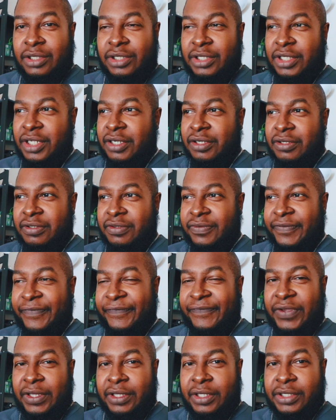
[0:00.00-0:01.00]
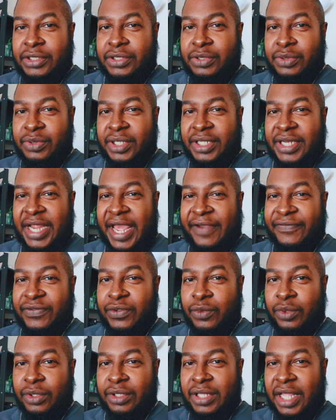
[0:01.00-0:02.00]
you know, feeling too good
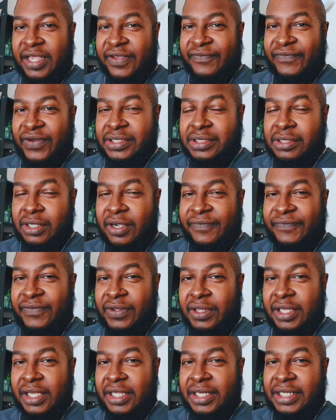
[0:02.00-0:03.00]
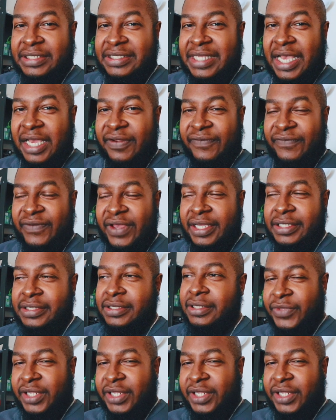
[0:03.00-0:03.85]
afterward, like if I start feeling any side effects,